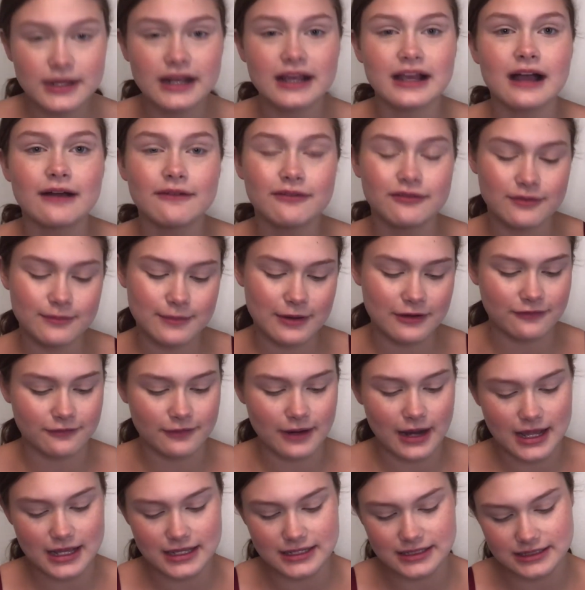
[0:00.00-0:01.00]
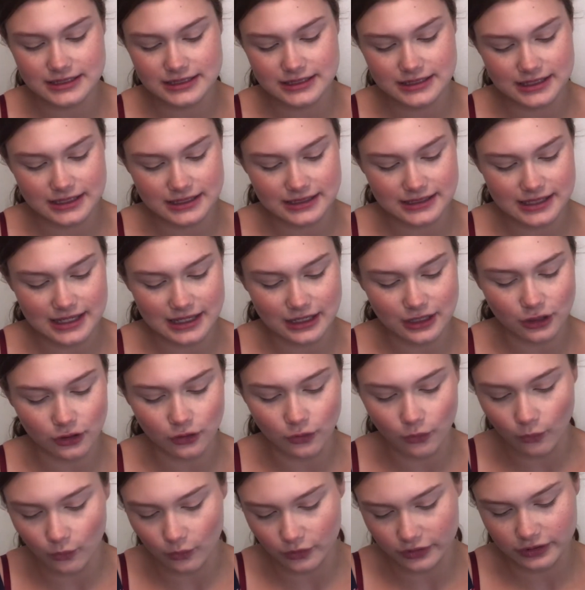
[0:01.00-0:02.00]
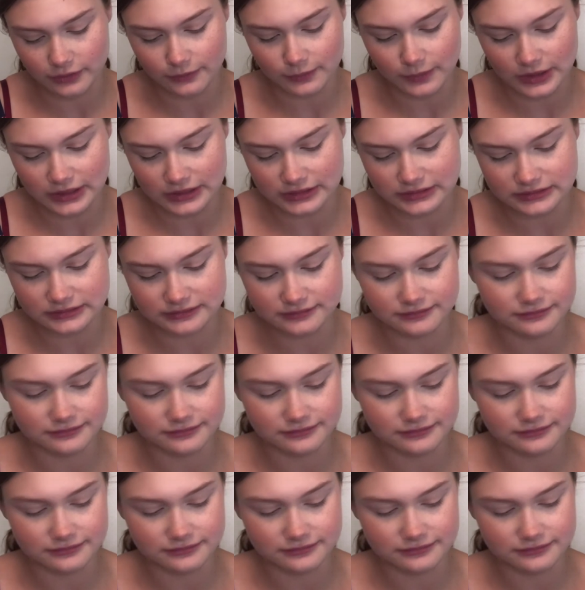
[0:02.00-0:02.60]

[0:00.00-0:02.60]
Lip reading: got from my friend. It's like a golden one.